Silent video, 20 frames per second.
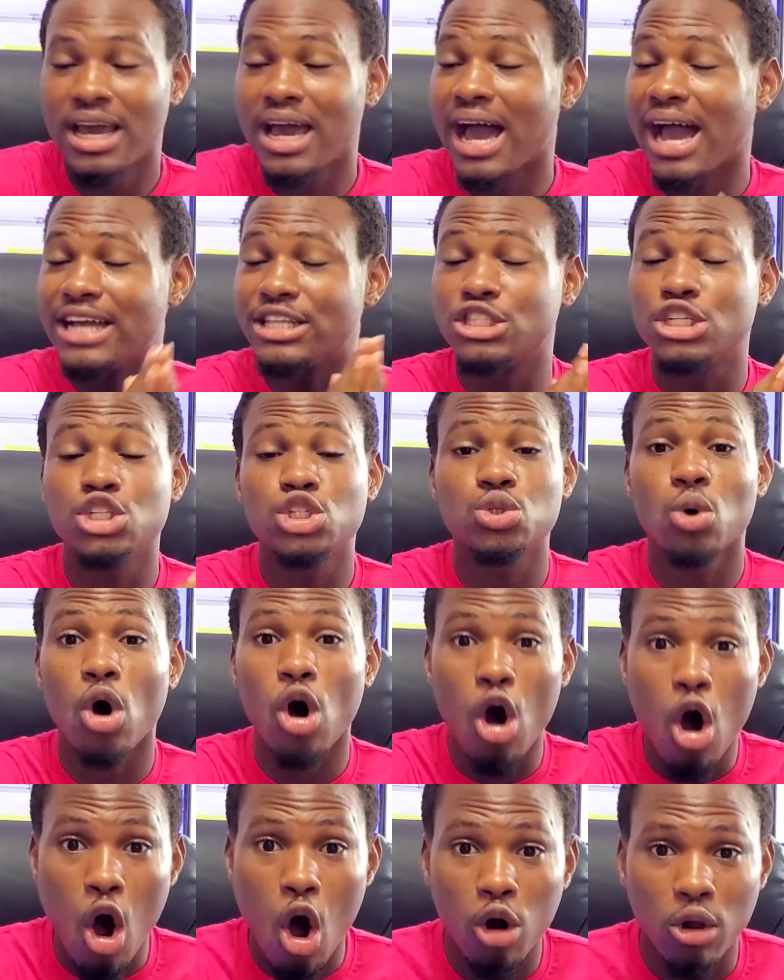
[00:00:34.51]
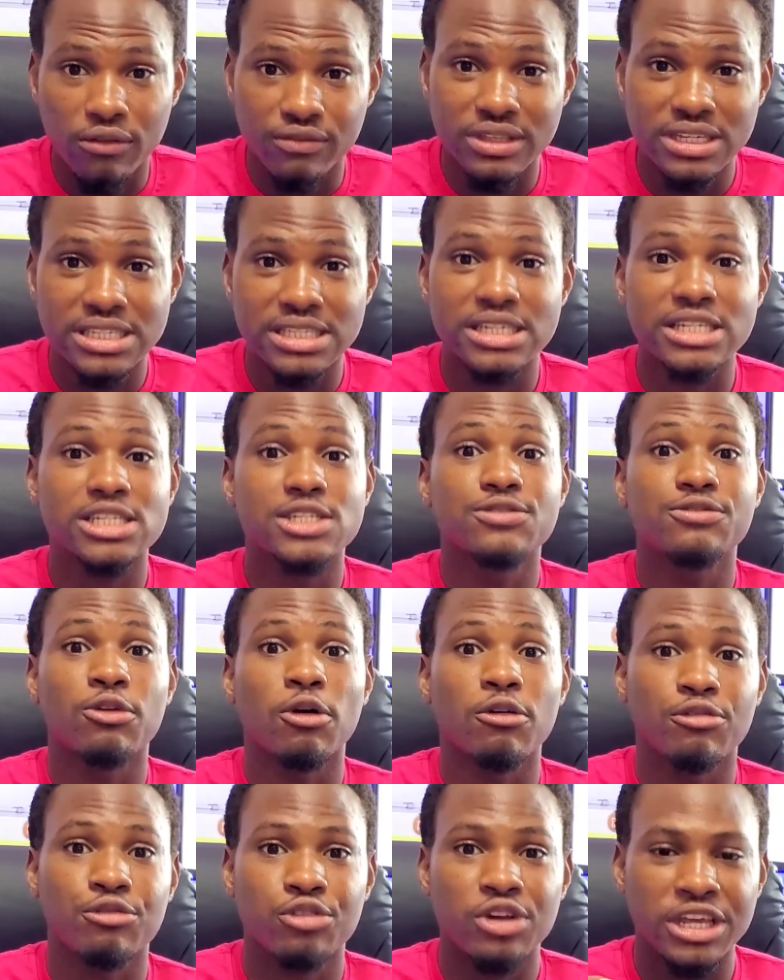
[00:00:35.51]
I teach you all of these things
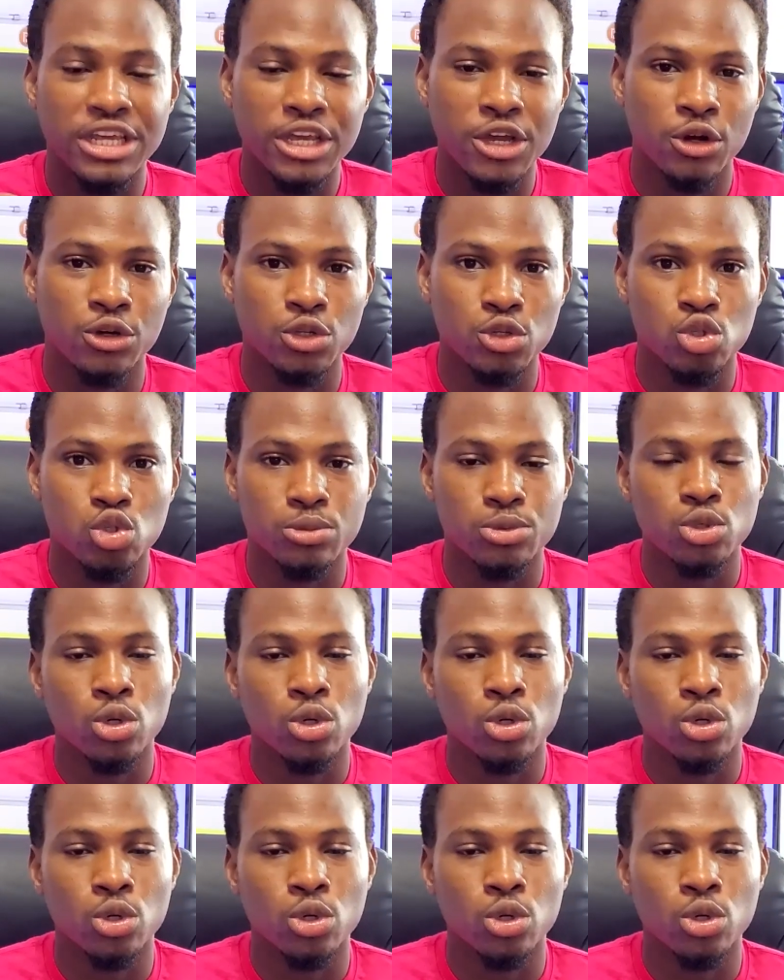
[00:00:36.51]
for free here on YouTube.